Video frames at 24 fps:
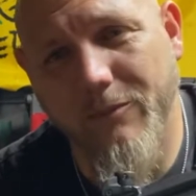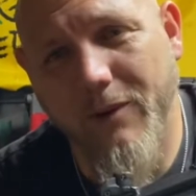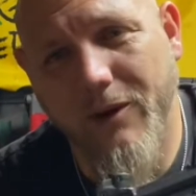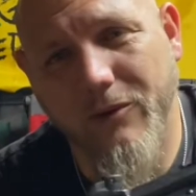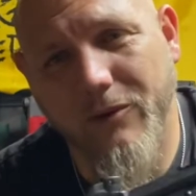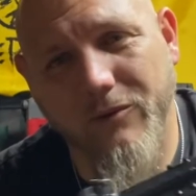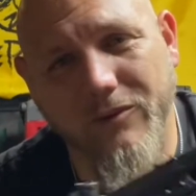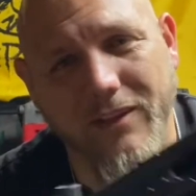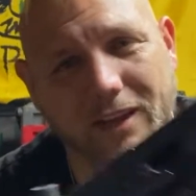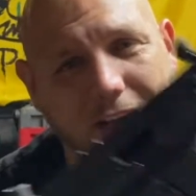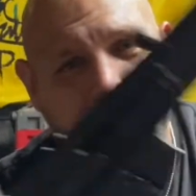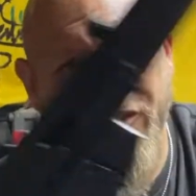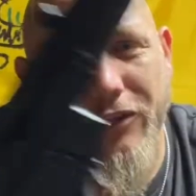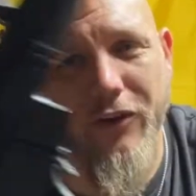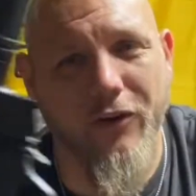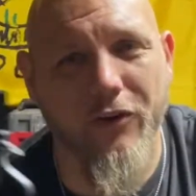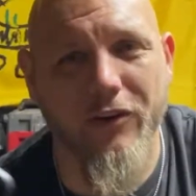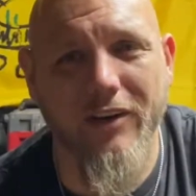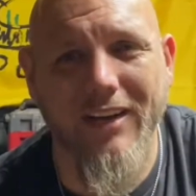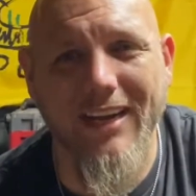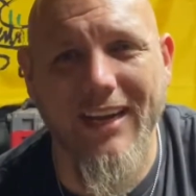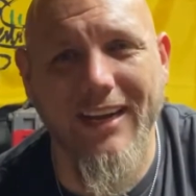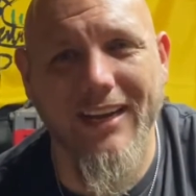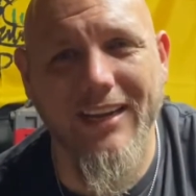Mine was like
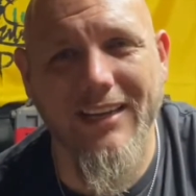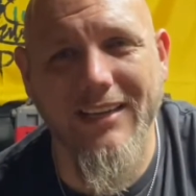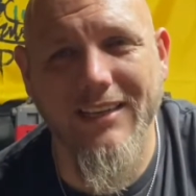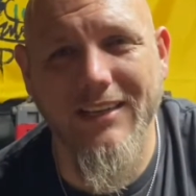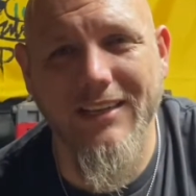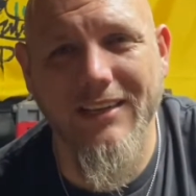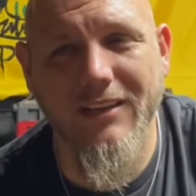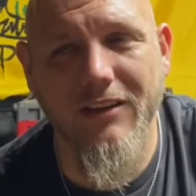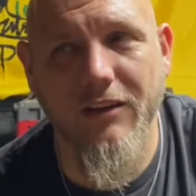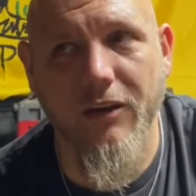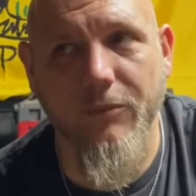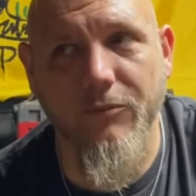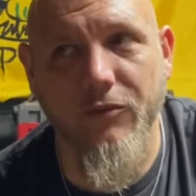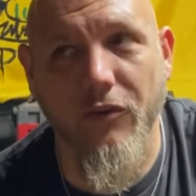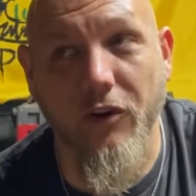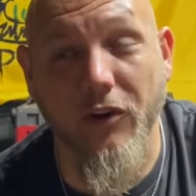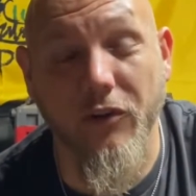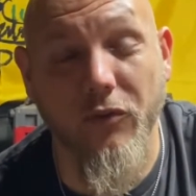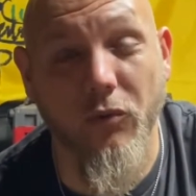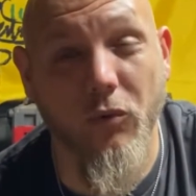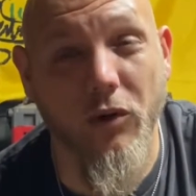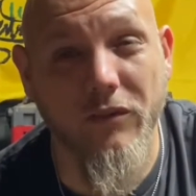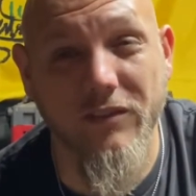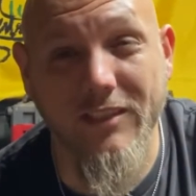
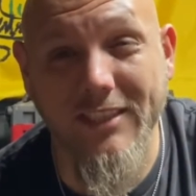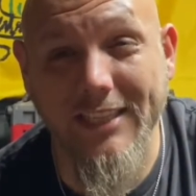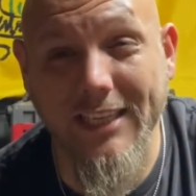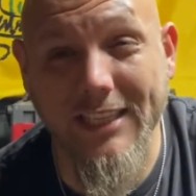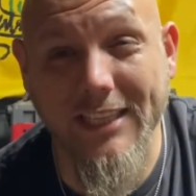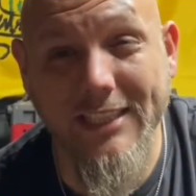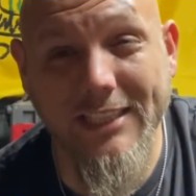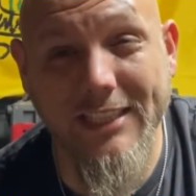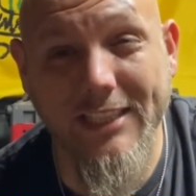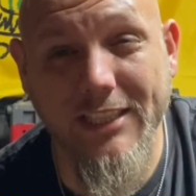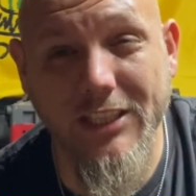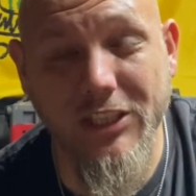$1,260